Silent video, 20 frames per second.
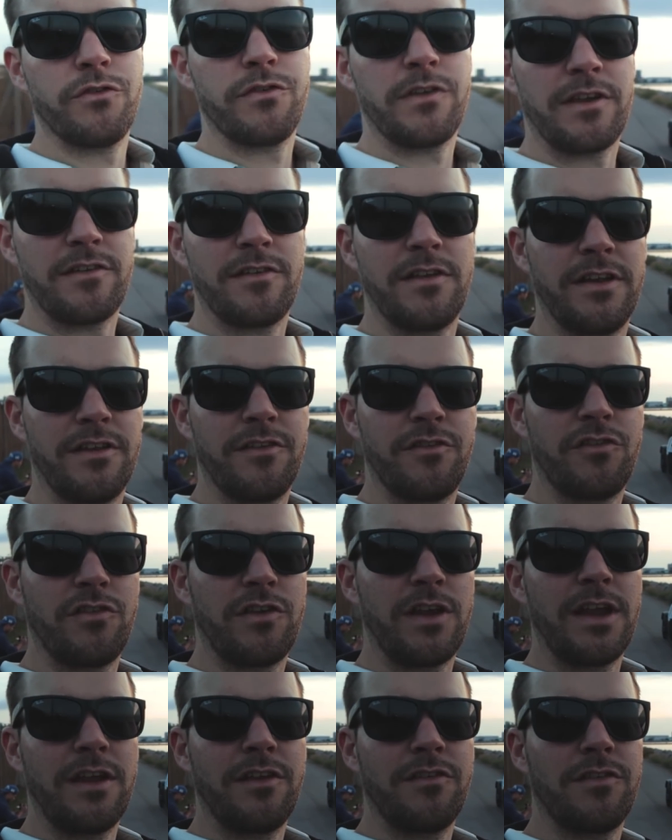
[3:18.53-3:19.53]
is actually
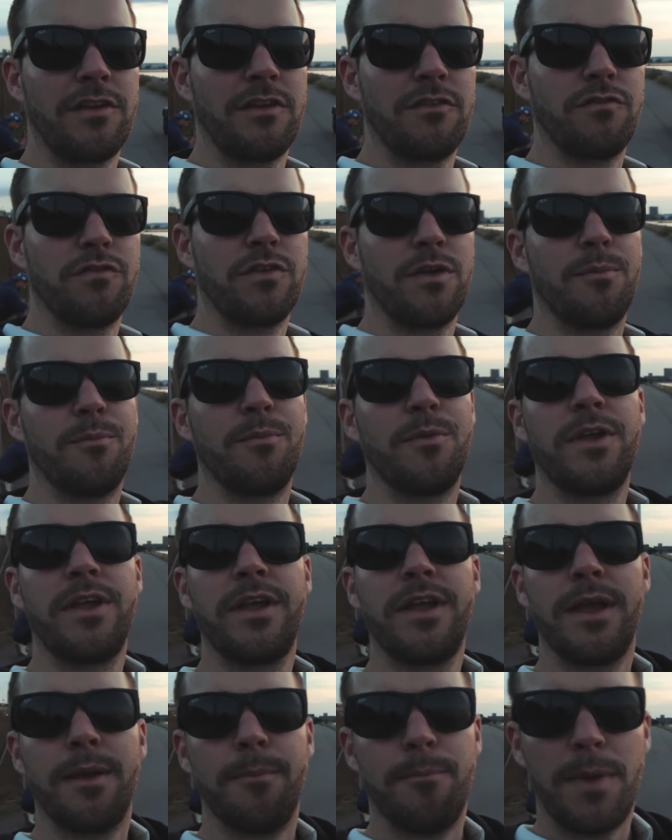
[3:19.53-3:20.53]
changing from
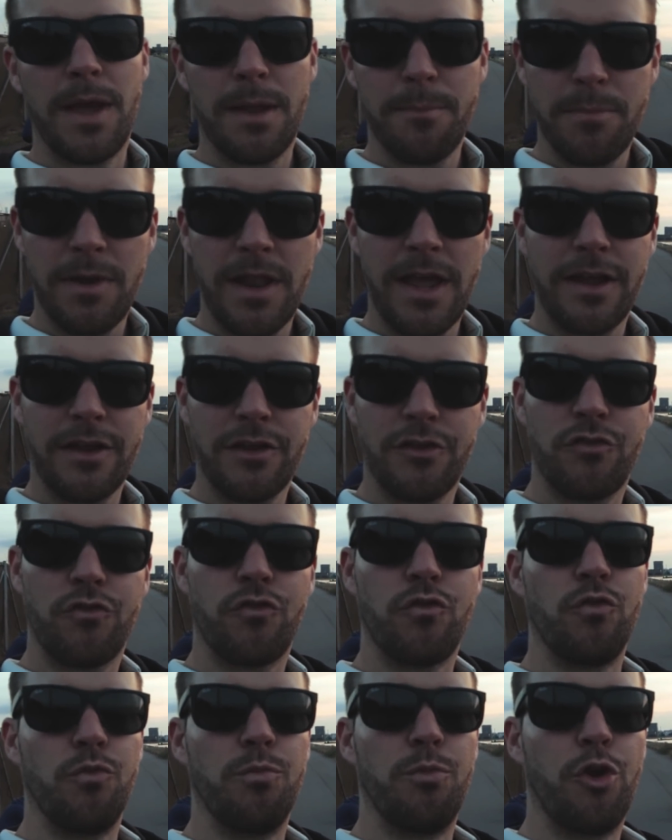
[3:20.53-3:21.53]
matte black
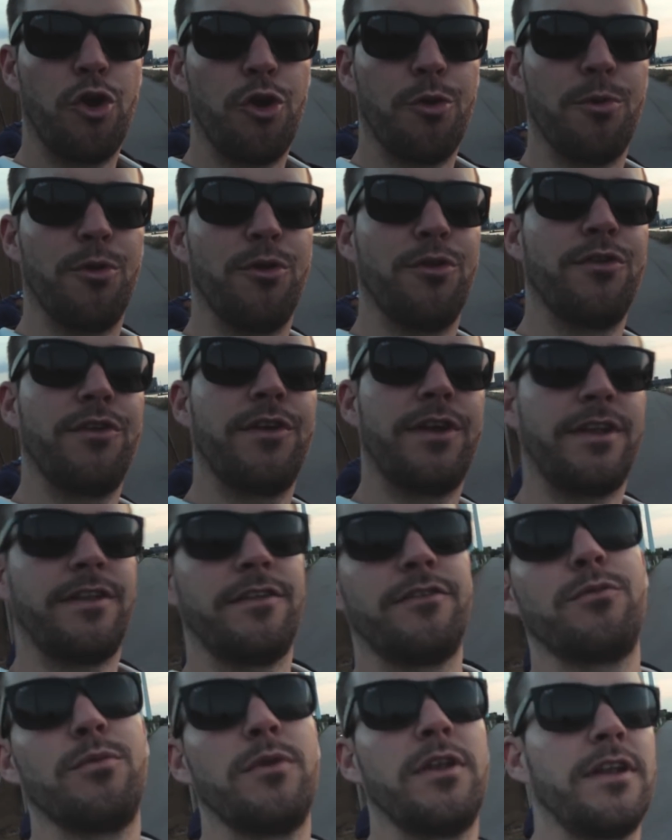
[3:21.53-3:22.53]
to purple. And
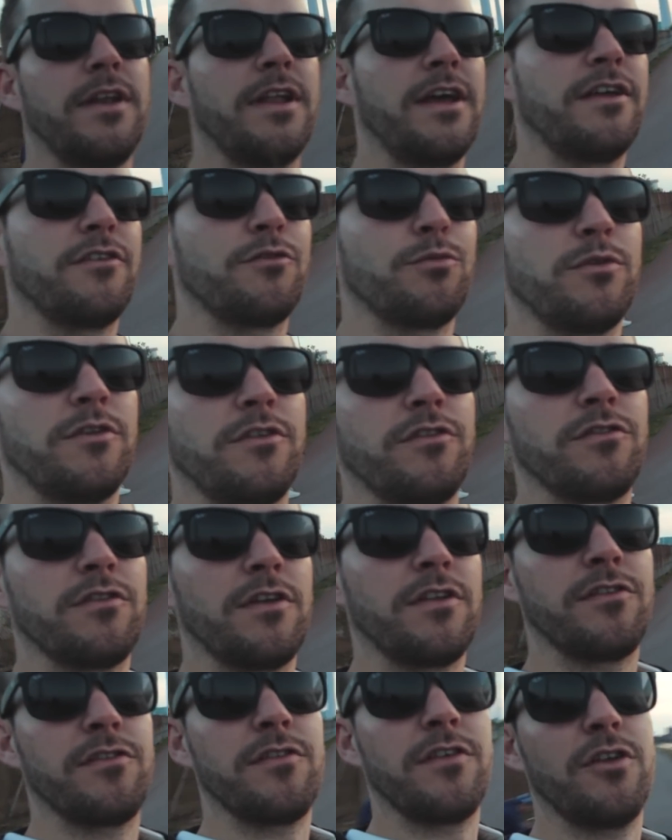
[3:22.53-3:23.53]
it's really nice with the
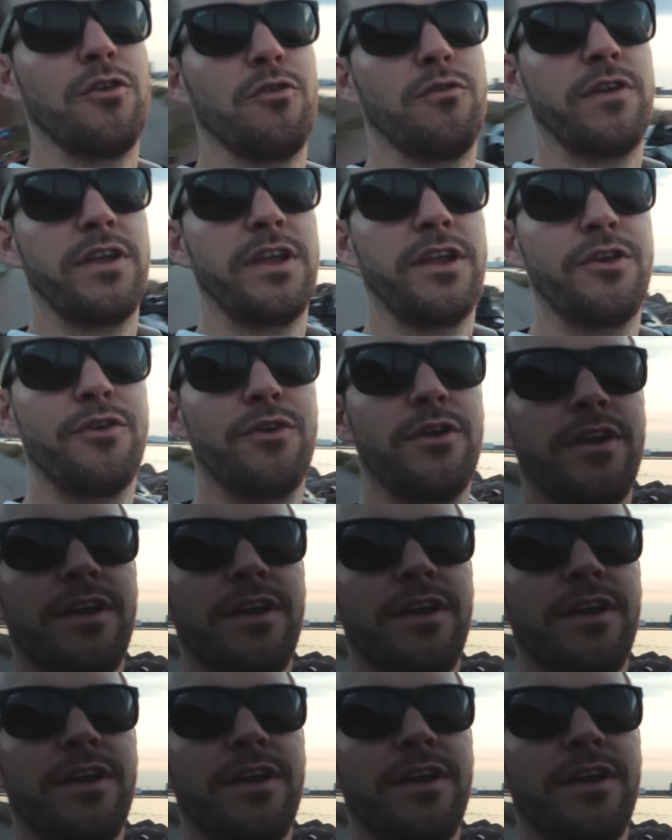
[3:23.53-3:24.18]
sunset over here.